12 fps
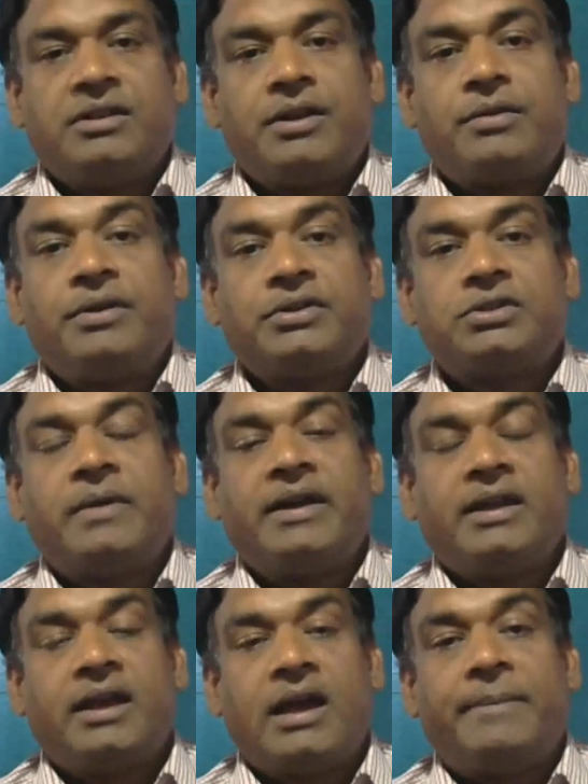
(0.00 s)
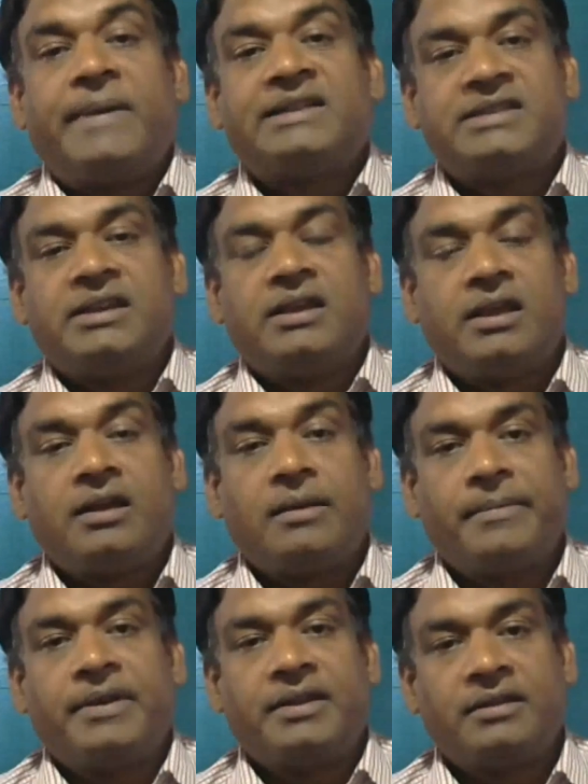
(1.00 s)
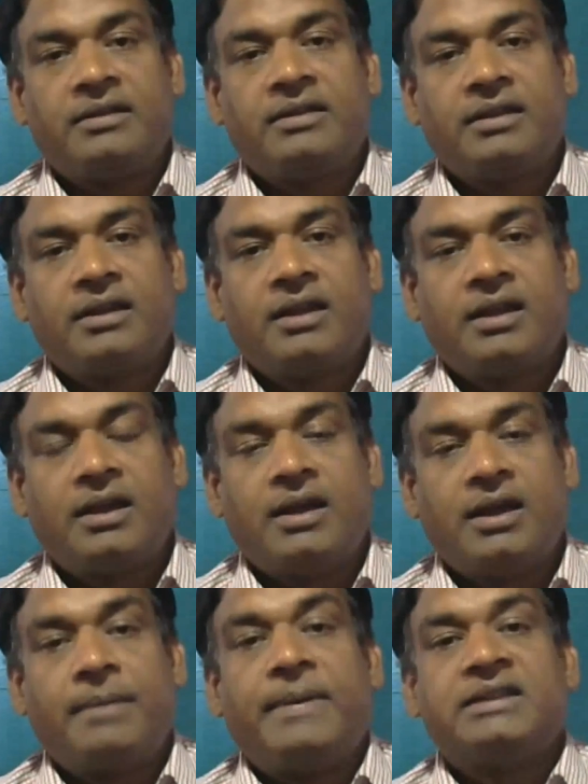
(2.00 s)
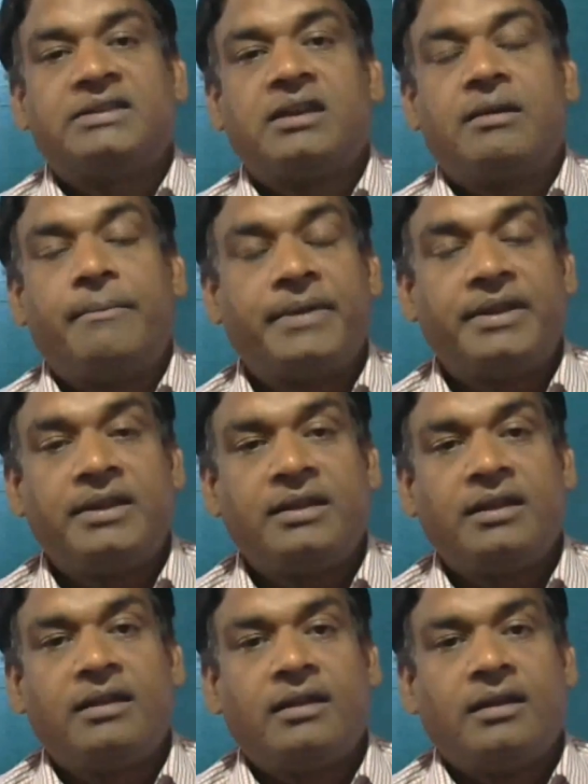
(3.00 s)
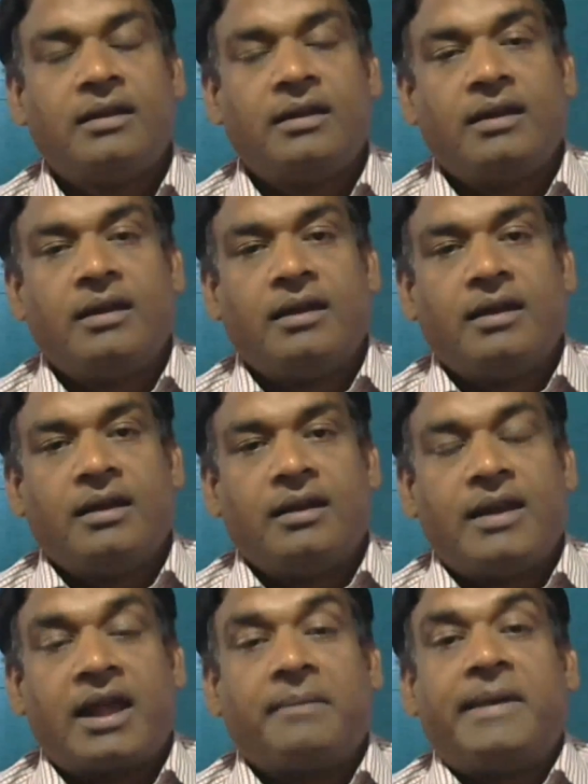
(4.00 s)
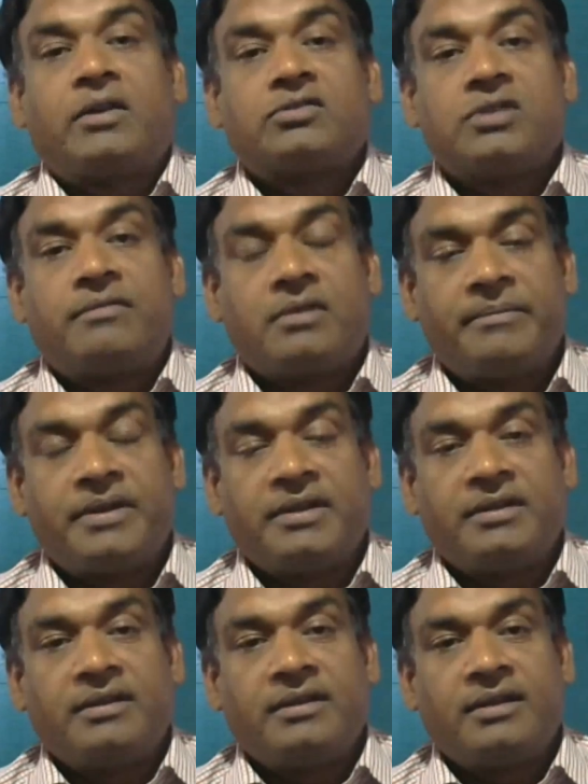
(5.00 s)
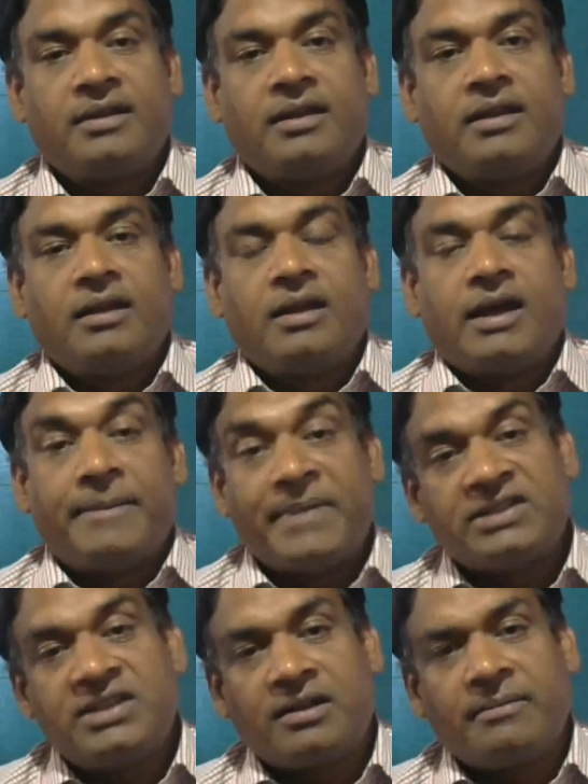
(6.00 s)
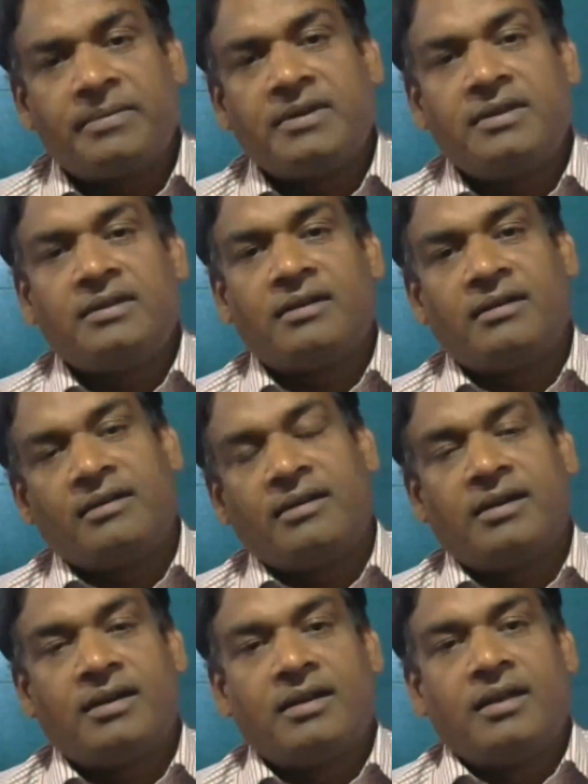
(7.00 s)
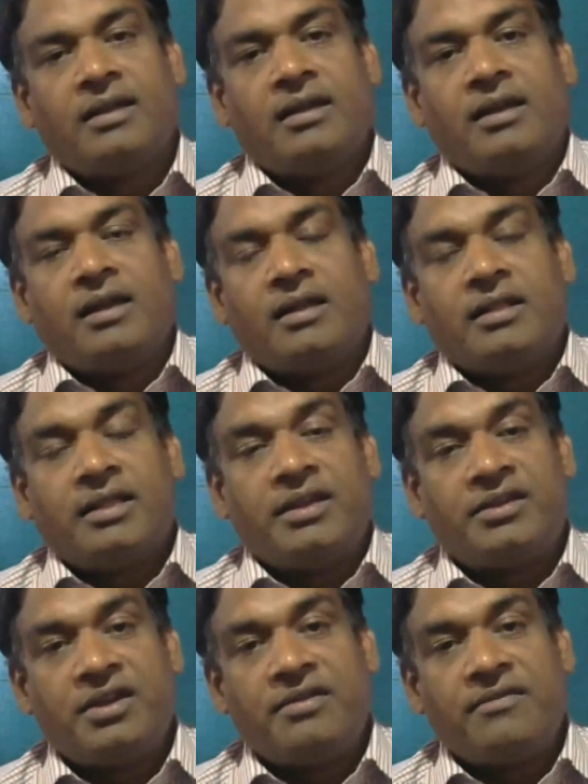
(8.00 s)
introduced by Apache company. Apache company, like Microsoft company, Apache company, they